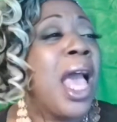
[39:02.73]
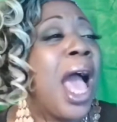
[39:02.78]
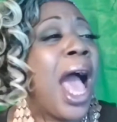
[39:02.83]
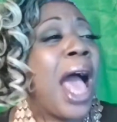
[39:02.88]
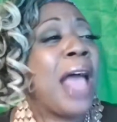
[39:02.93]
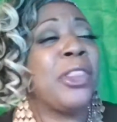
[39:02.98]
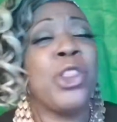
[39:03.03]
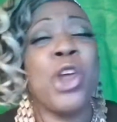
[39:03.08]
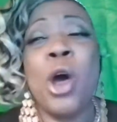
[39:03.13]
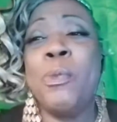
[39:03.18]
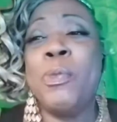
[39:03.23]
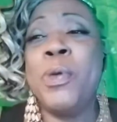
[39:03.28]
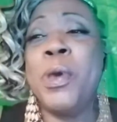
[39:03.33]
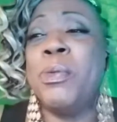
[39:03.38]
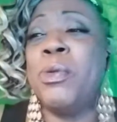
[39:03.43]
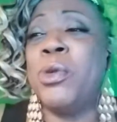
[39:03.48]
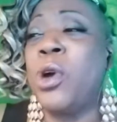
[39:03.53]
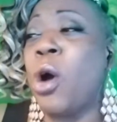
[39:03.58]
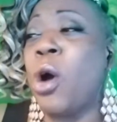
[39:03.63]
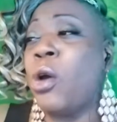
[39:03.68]
I thought
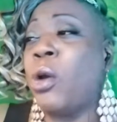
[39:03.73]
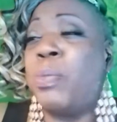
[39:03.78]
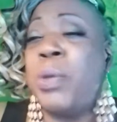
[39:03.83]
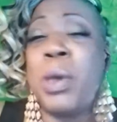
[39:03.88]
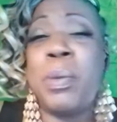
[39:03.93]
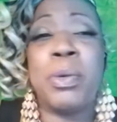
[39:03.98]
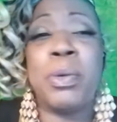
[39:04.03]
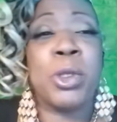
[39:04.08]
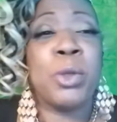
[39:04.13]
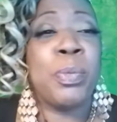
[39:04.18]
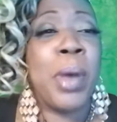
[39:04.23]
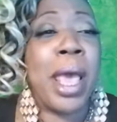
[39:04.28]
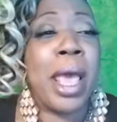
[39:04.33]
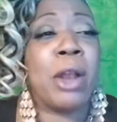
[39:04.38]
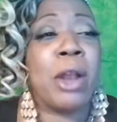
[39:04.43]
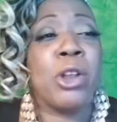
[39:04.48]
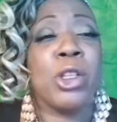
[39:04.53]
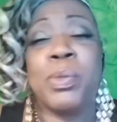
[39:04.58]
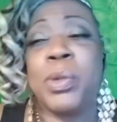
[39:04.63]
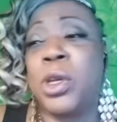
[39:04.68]
people to people's
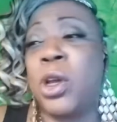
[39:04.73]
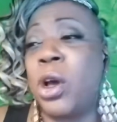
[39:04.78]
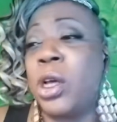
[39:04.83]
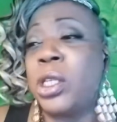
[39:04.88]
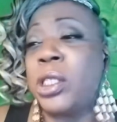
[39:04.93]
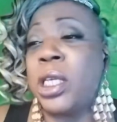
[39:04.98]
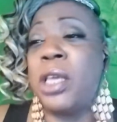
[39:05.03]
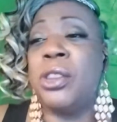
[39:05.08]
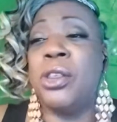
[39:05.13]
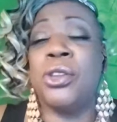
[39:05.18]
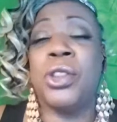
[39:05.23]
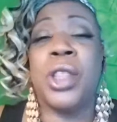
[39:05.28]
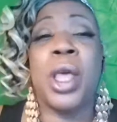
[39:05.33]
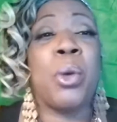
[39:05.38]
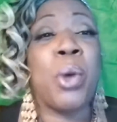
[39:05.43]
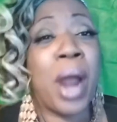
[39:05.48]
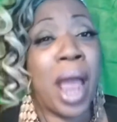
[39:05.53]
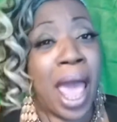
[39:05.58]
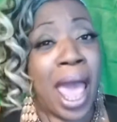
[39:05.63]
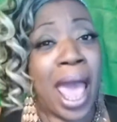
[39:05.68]
panels because either they
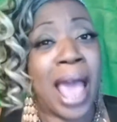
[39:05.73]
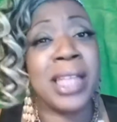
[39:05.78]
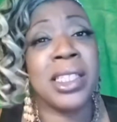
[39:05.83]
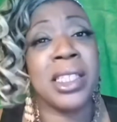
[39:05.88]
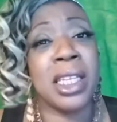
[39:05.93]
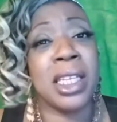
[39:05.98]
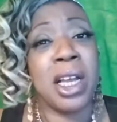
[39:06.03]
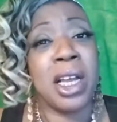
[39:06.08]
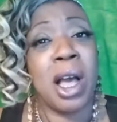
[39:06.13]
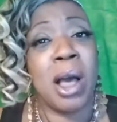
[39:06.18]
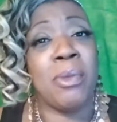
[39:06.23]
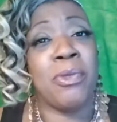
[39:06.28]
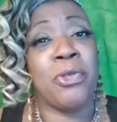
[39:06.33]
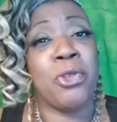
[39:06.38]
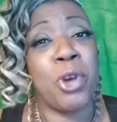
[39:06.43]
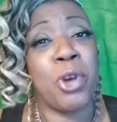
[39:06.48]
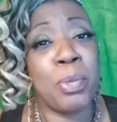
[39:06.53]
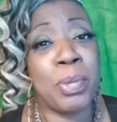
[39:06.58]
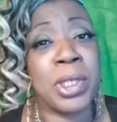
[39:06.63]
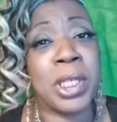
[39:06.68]
were asked to come
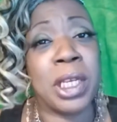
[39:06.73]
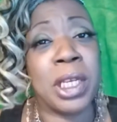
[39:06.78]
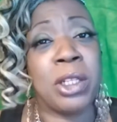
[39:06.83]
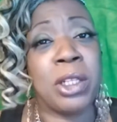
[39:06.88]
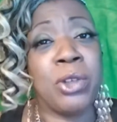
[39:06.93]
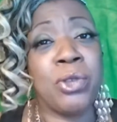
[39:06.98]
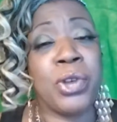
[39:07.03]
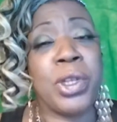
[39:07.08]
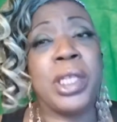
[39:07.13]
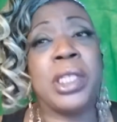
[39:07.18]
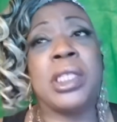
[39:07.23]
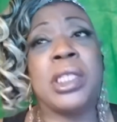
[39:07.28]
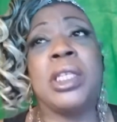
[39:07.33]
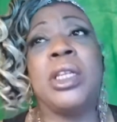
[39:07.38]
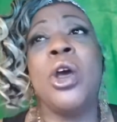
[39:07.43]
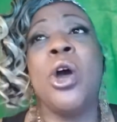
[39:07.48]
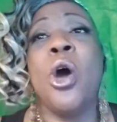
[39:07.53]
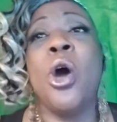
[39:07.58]
for a particular reason